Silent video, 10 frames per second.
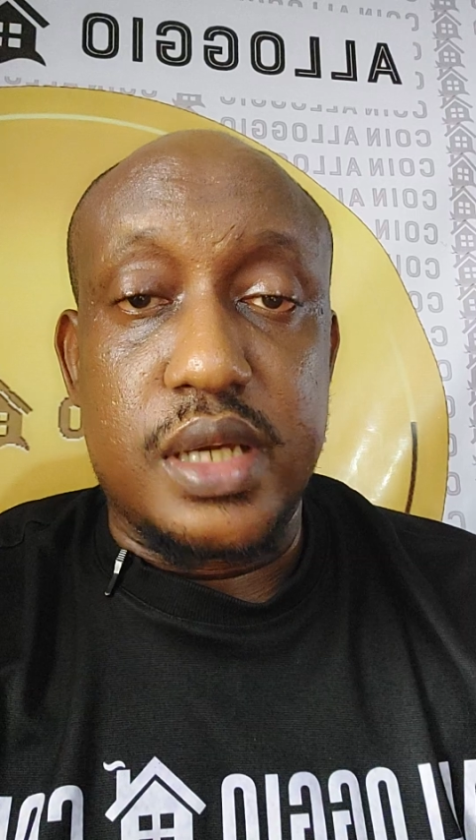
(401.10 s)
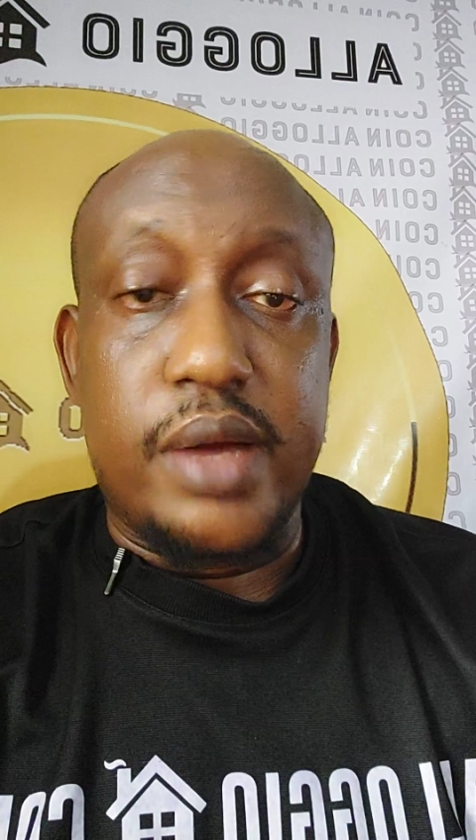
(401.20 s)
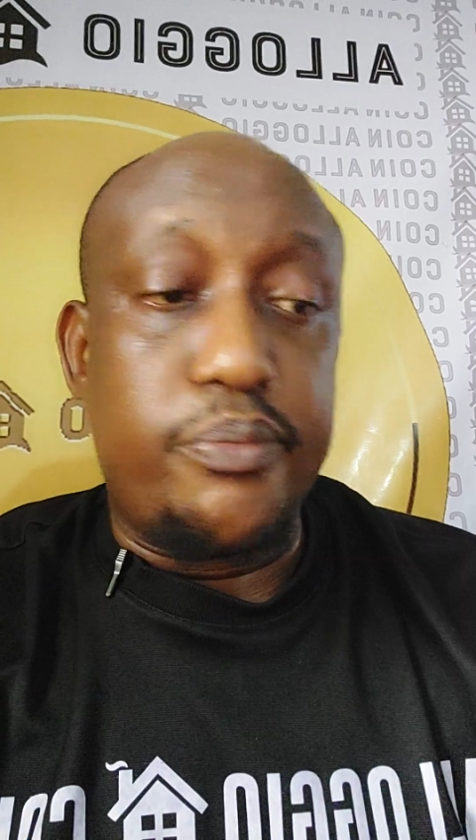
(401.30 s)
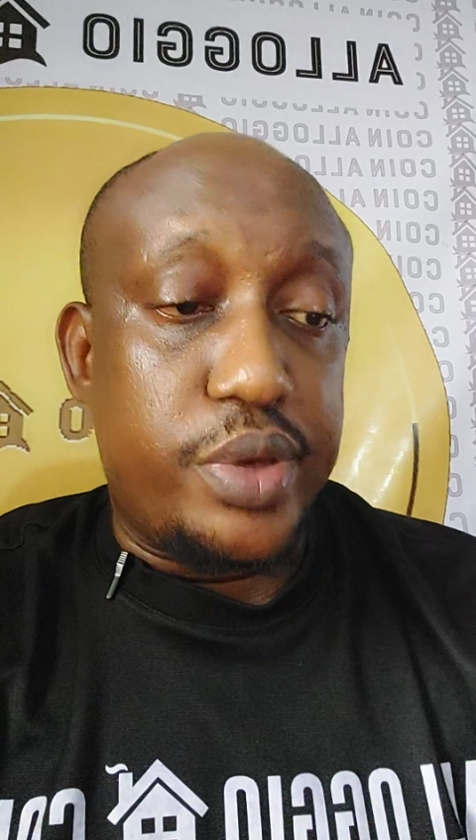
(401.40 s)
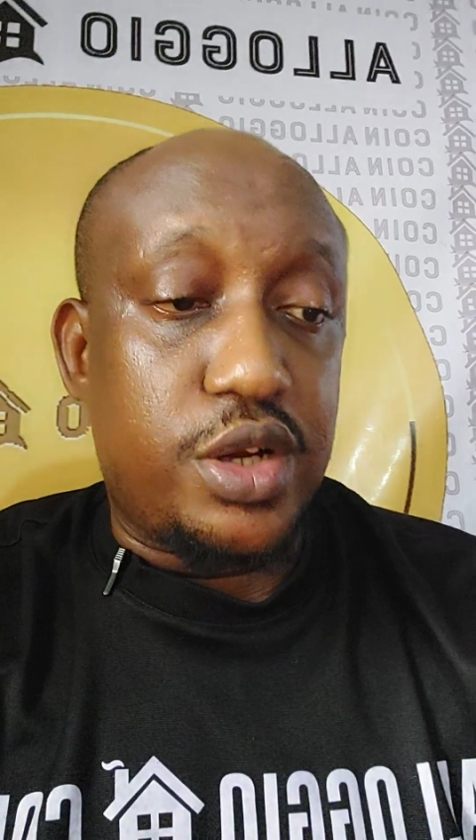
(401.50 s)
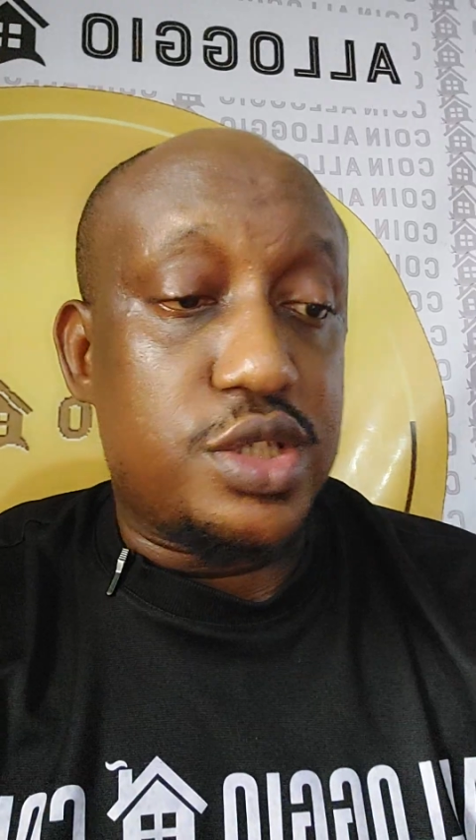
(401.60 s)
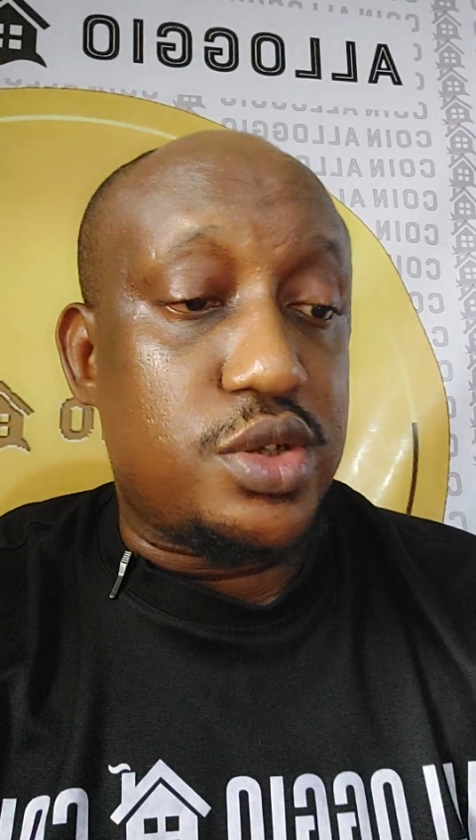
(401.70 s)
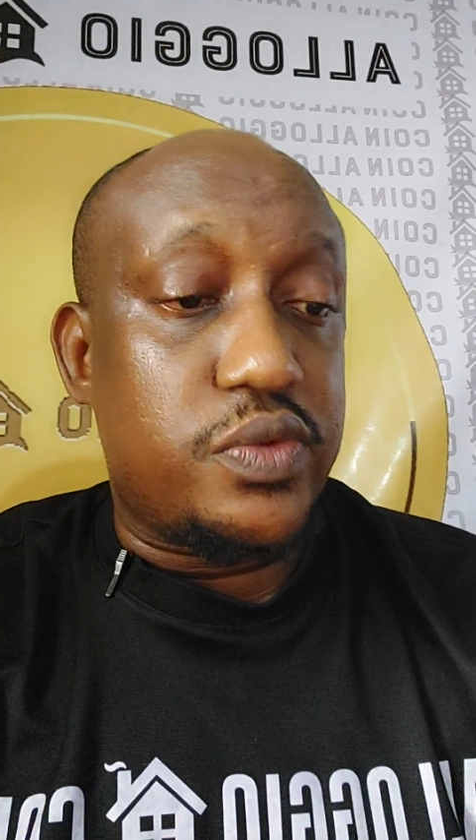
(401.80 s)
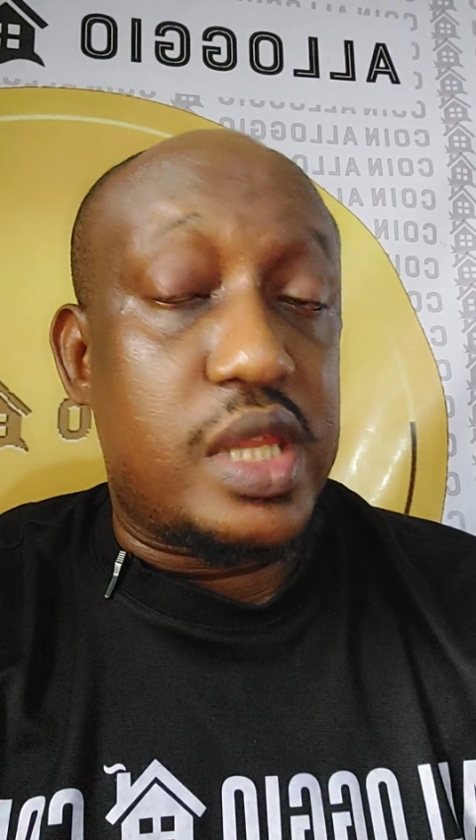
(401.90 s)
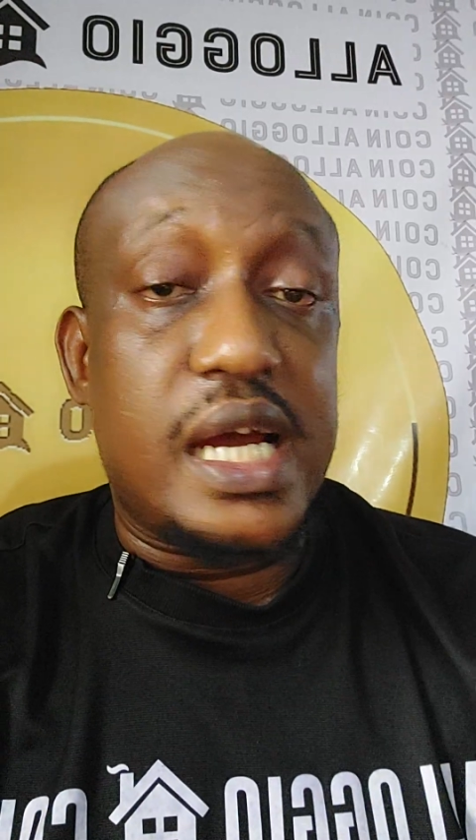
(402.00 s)
And because
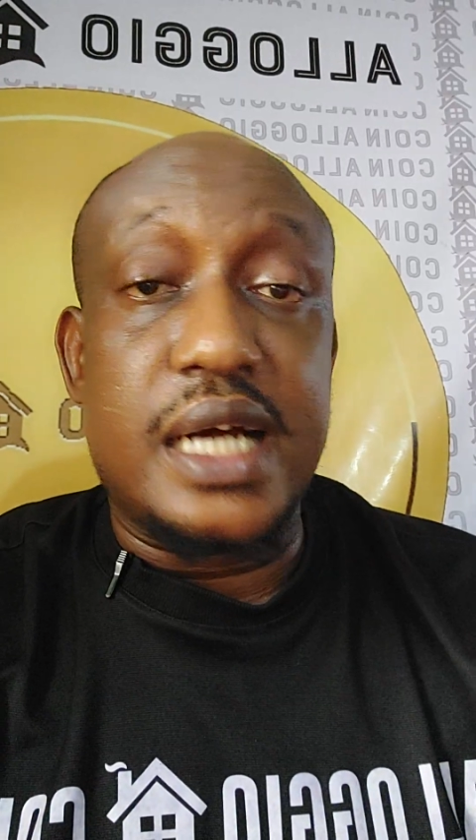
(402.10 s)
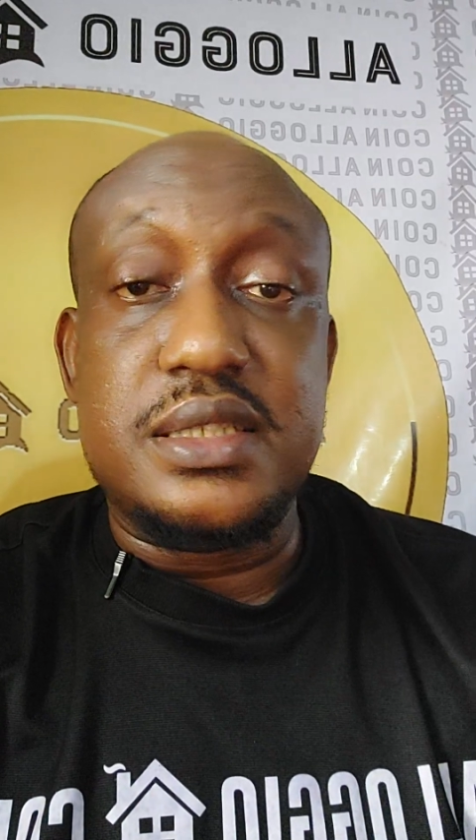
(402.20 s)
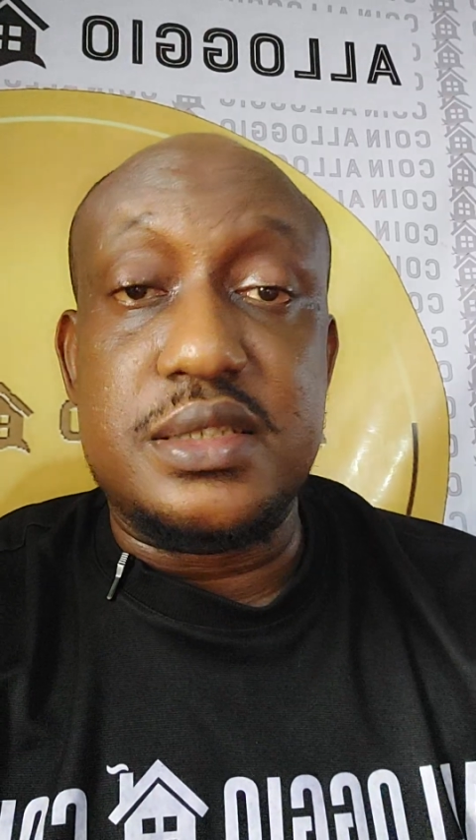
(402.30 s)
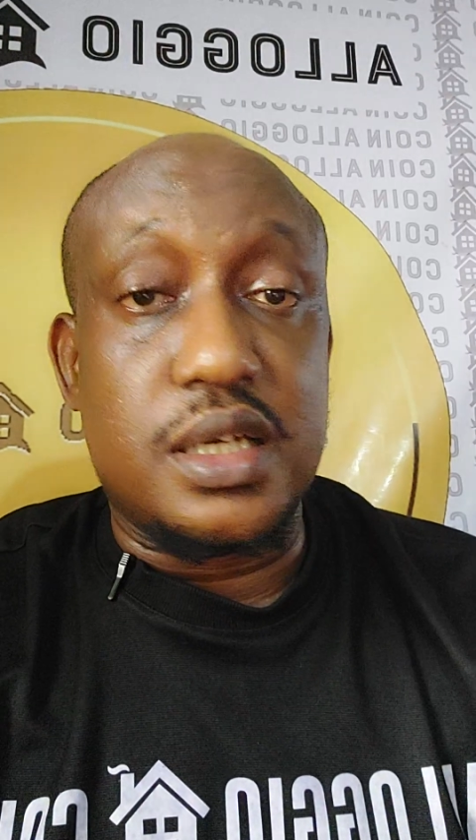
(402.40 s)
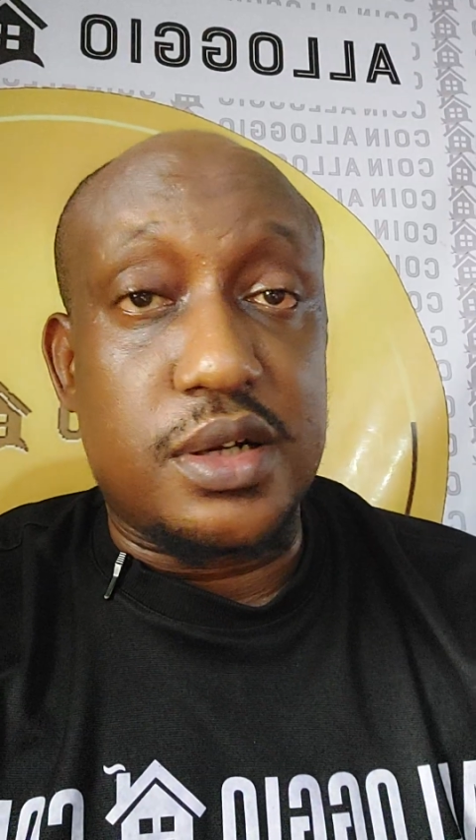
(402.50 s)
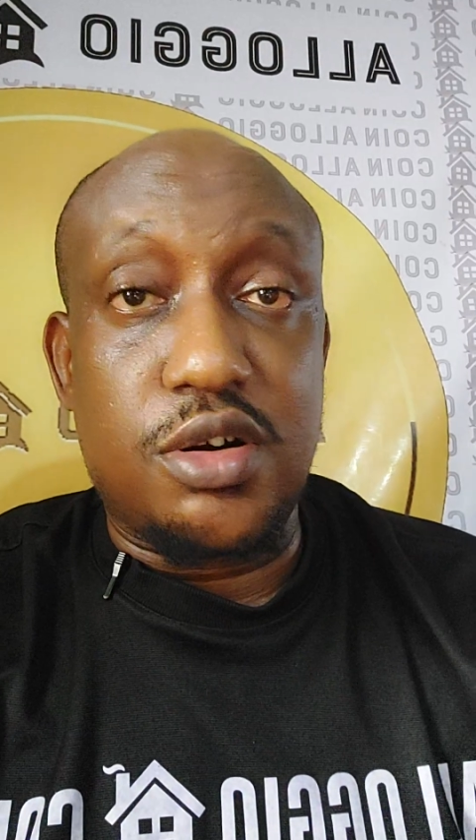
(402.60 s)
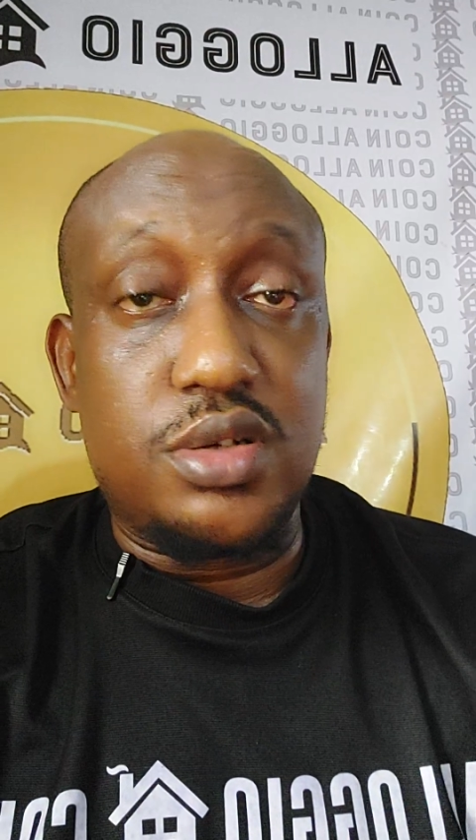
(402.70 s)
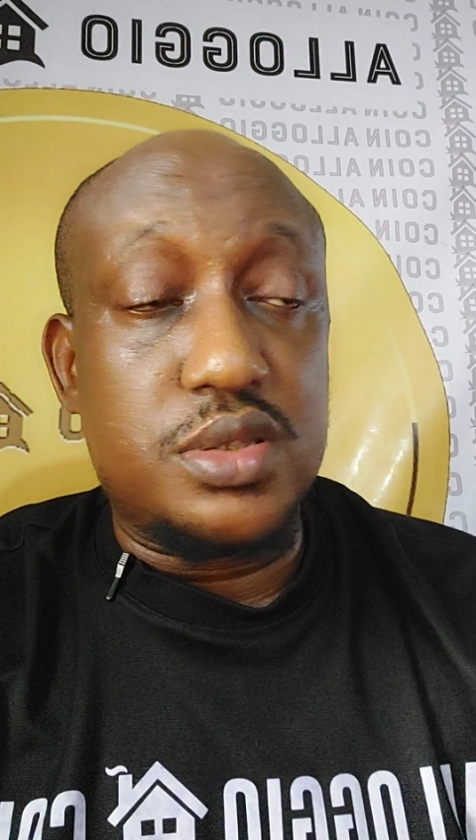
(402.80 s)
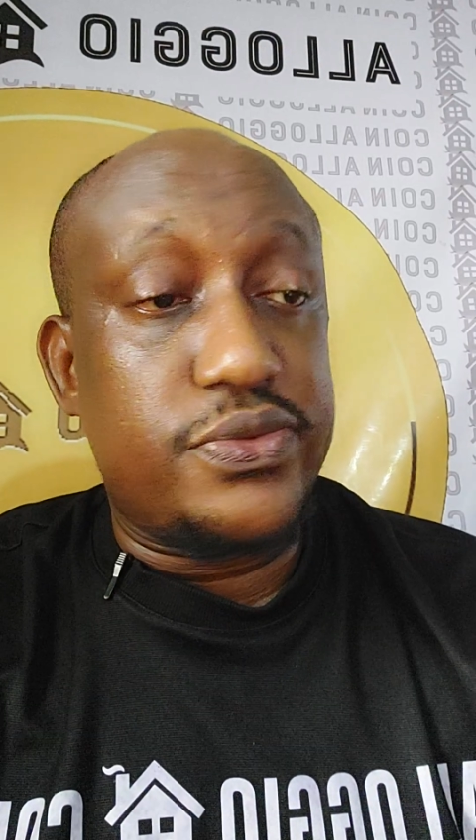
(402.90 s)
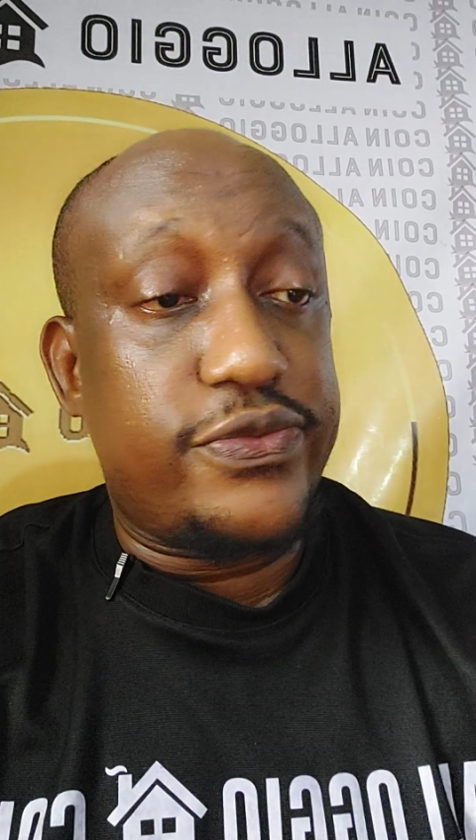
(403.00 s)
of that, the
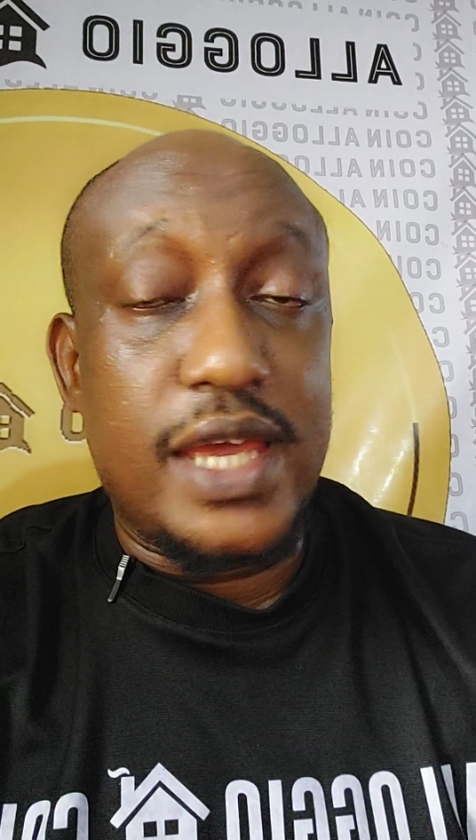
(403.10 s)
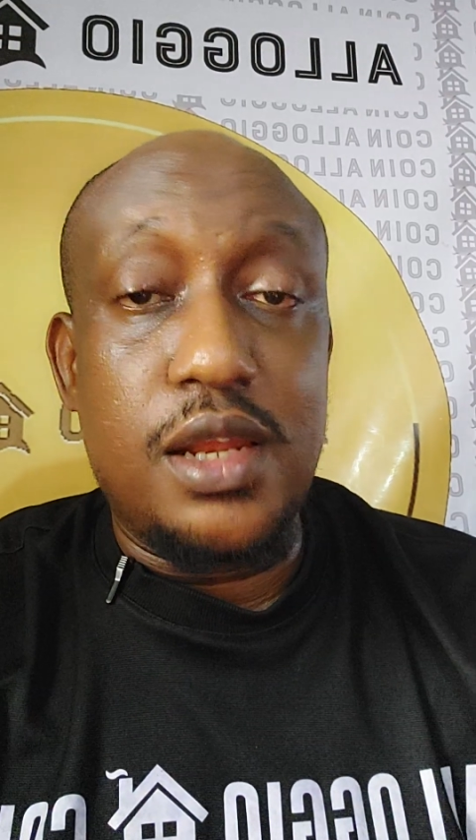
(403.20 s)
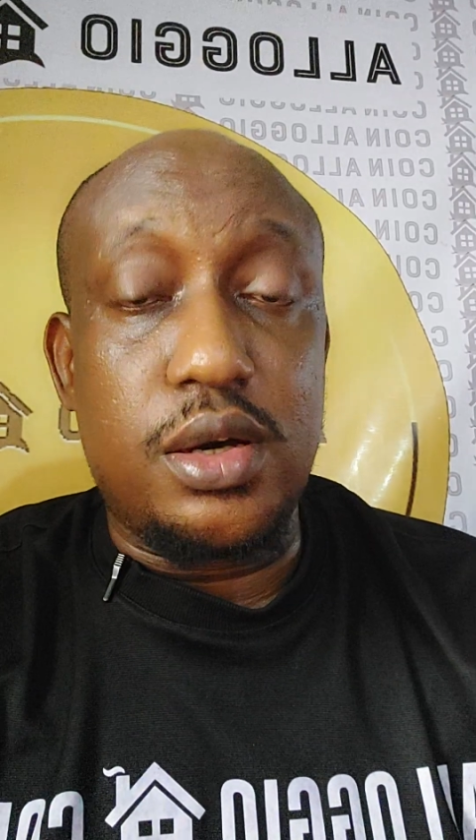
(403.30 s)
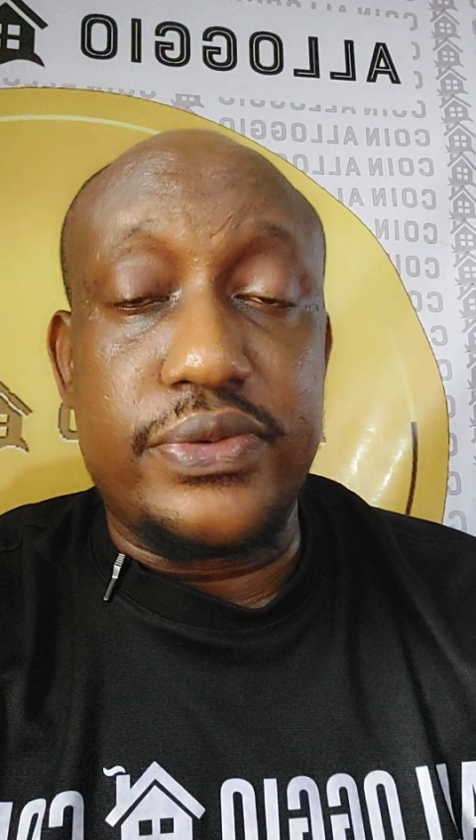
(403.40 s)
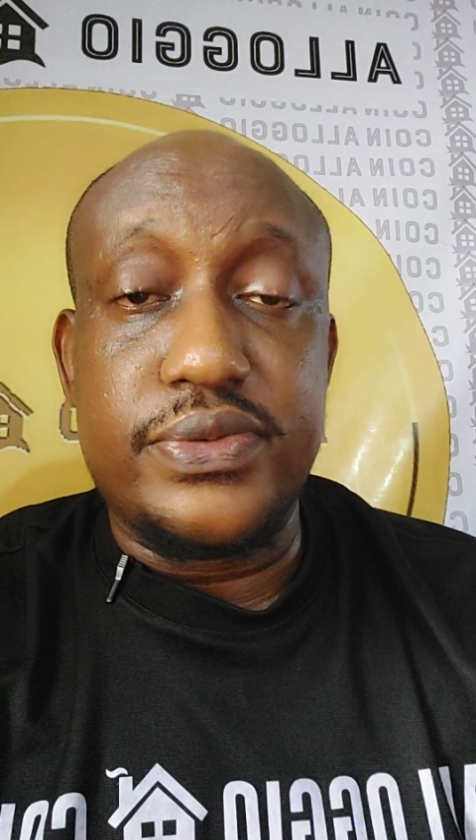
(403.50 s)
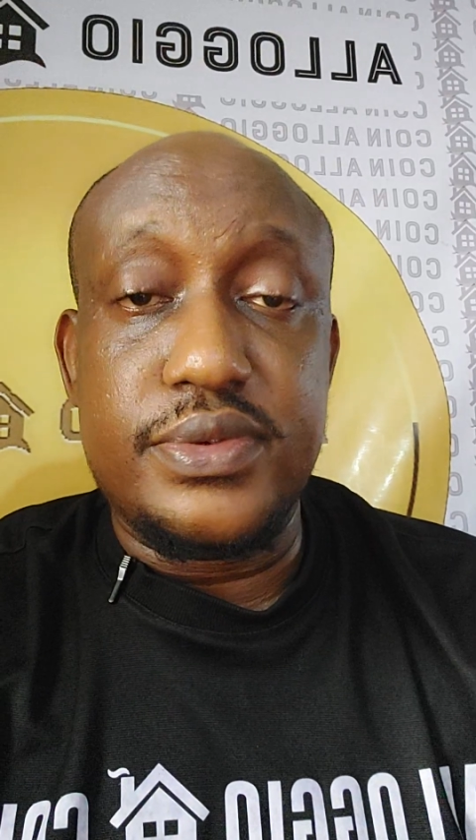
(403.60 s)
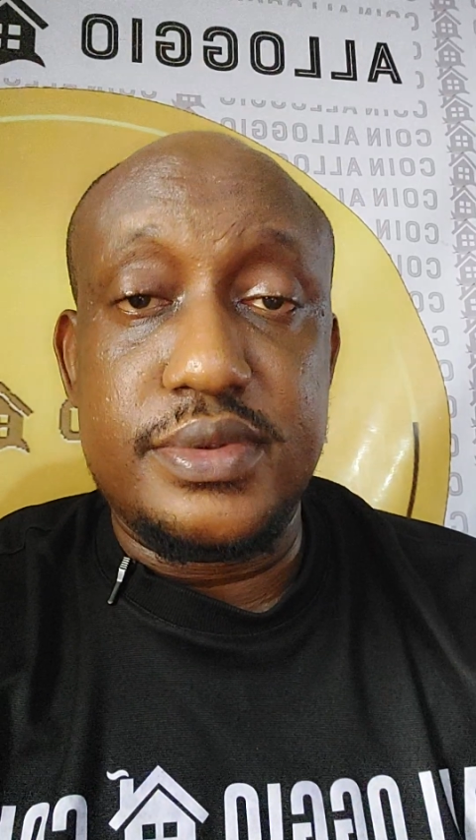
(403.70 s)
coin fell off.